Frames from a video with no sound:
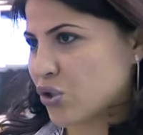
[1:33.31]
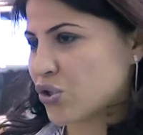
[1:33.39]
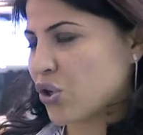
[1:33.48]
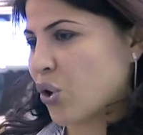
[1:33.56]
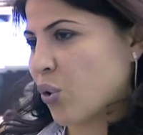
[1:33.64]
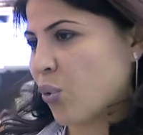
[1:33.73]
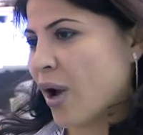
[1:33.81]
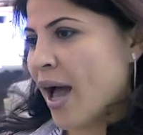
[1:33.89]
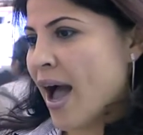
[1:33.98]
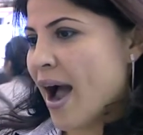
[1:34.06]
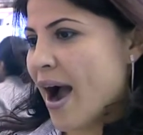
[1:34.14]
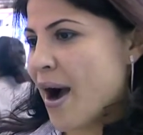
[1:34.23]
So
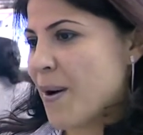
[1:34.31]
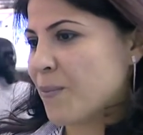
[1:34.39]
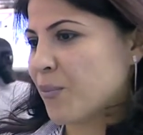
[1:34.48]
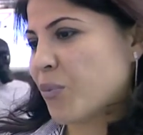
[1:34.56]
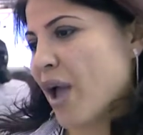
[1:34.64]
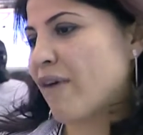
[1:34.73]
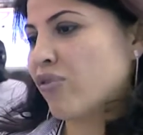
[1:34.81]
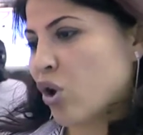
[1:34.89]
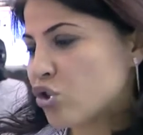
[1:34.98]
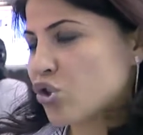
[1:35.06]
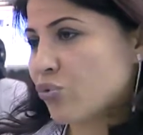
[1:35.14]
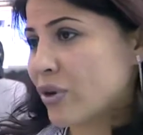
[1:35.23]
we have
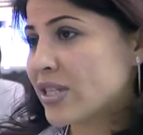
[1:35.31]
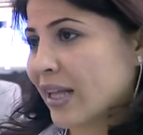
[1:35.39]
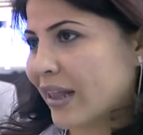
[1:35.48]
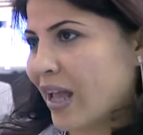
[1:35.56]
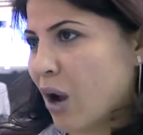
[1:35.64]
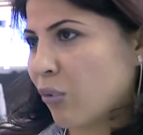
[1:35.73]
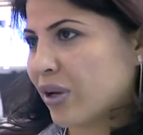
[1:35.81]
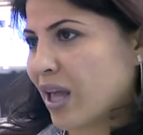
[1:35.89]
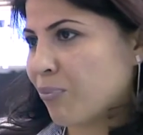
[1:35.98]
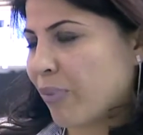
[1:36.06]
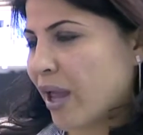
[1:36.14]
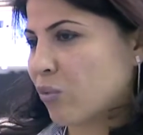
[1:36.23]
launched recently our
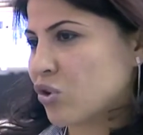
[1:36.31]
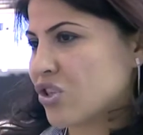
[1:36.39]
campaign,